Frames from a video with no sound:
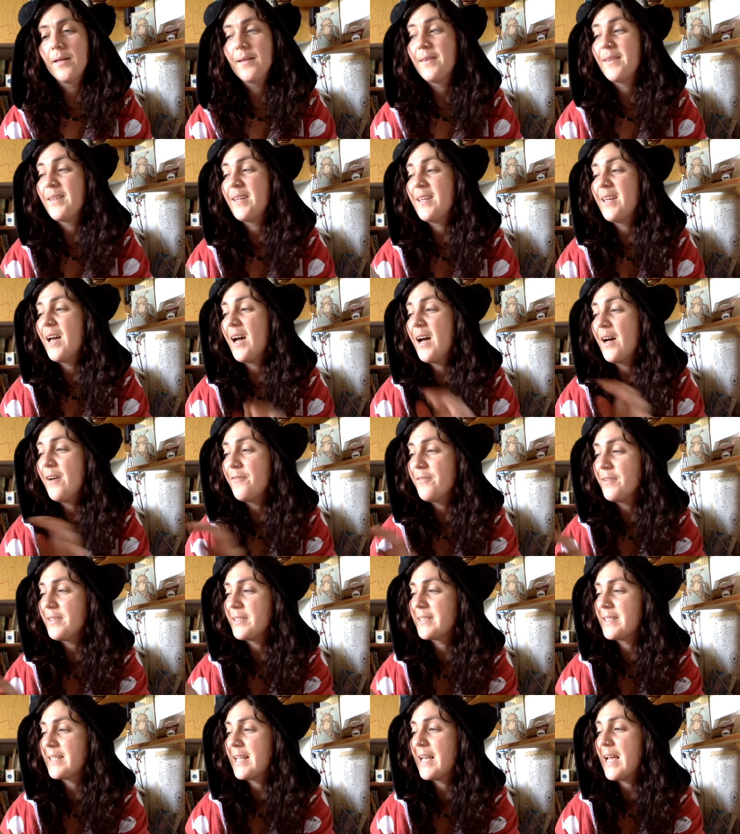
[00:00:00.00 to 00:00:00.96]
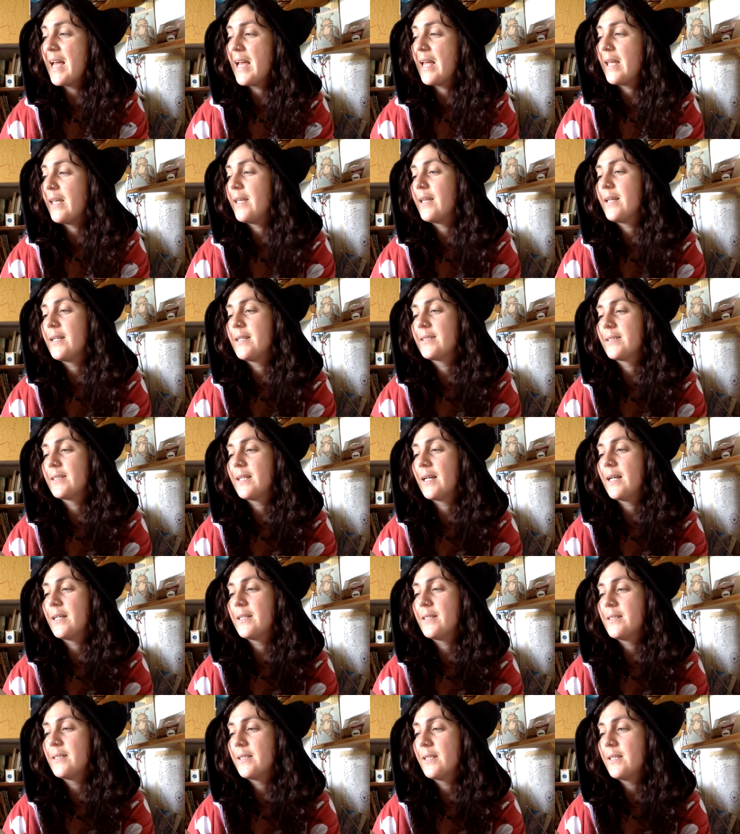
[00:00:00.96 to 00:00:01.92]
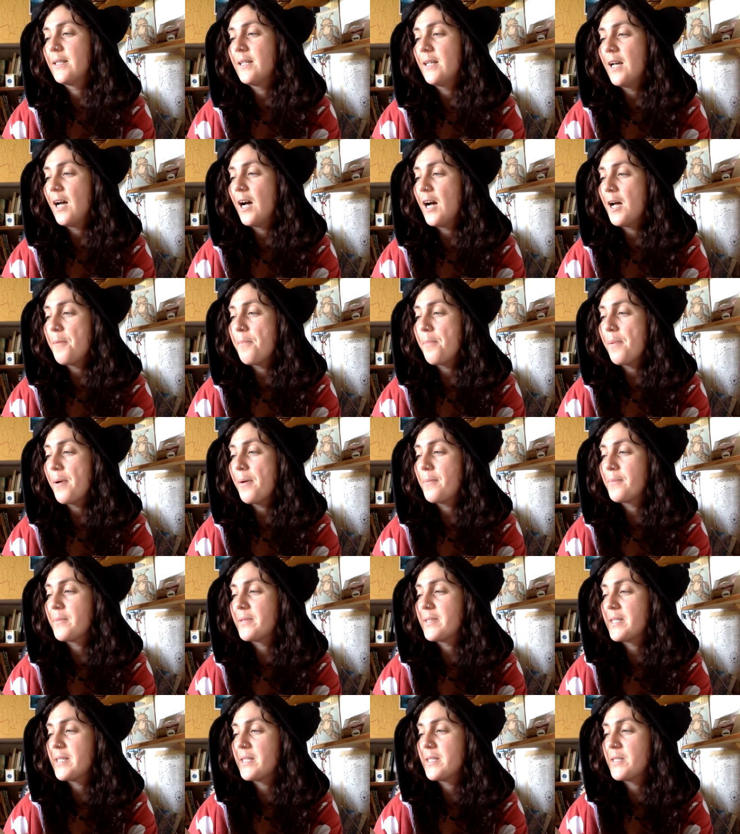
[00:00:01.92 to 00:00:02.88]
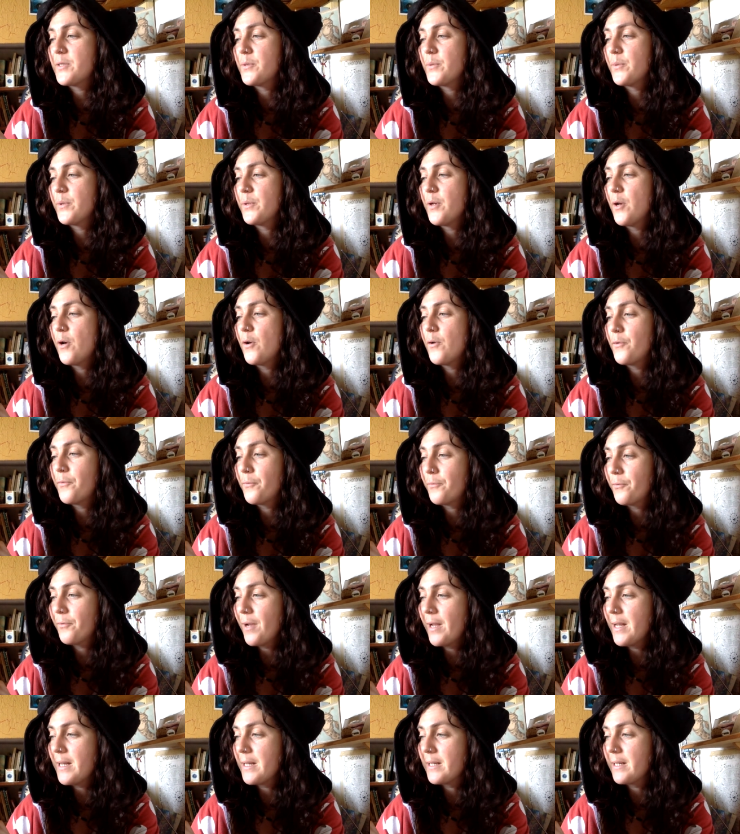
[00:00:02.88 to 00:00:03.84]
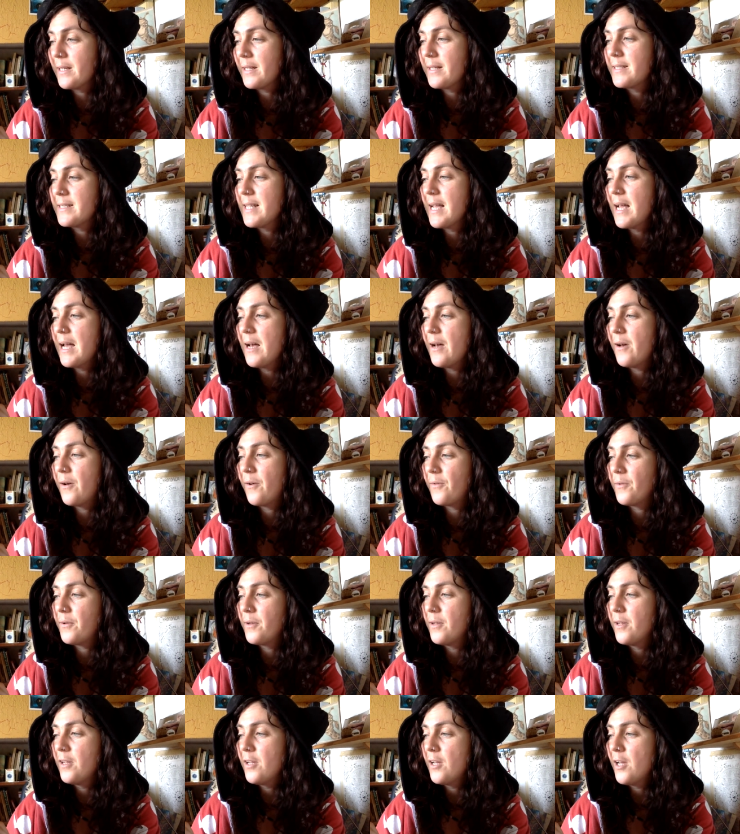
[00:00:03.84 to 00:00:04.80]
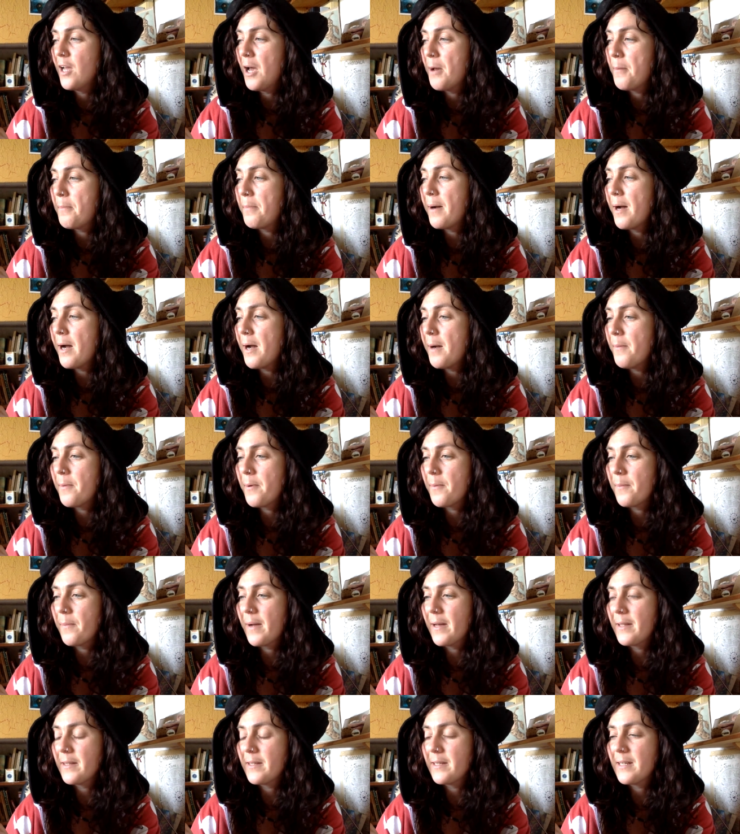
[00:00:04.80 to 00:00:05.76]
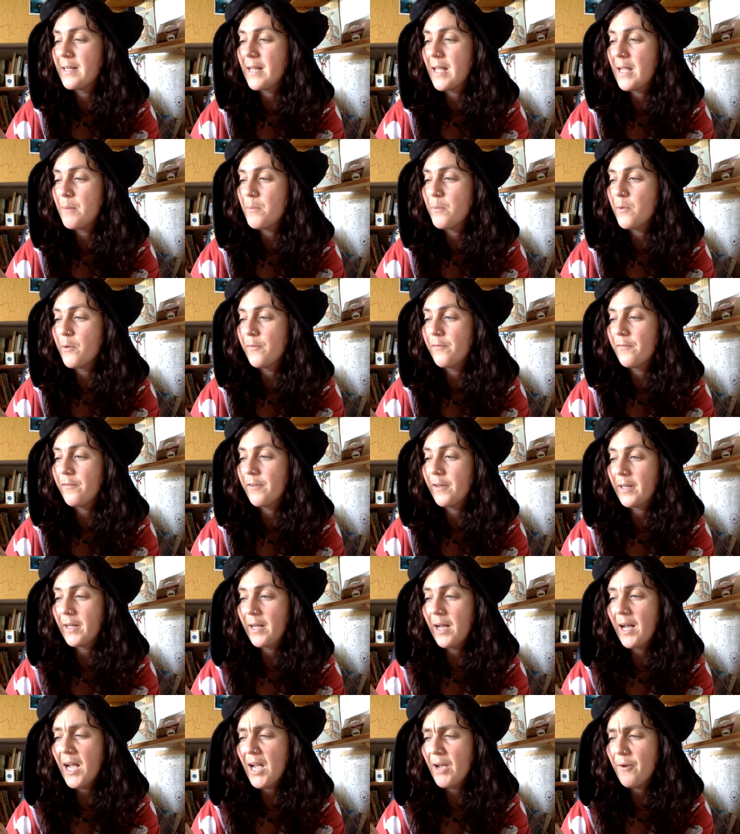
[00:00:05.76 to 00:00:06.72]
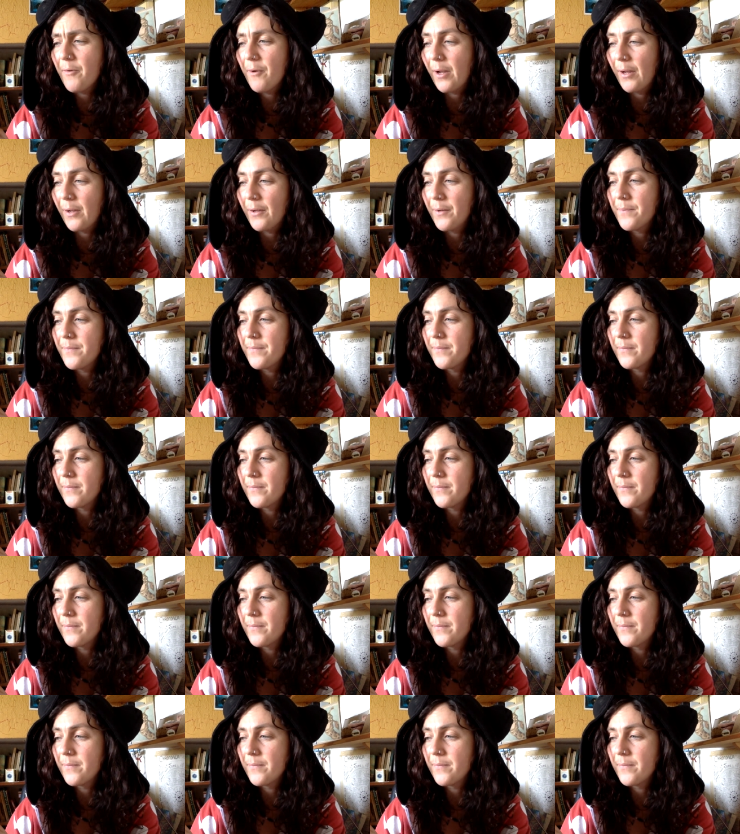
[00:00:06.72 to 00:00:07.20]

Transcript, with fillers: The other day, he said, I bumped into an old friend in town, a barber by the name of Figaro.